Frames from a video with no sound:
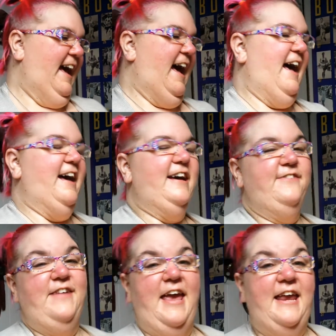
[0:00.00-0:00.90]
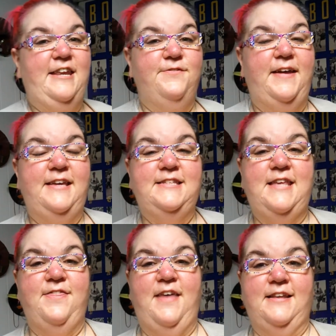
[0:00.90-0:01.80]
um, anyways,
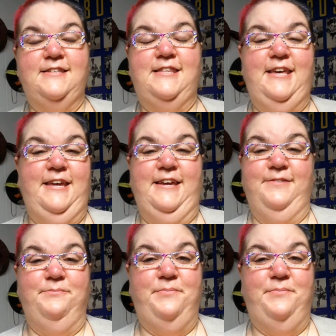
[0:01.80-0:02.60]
that's the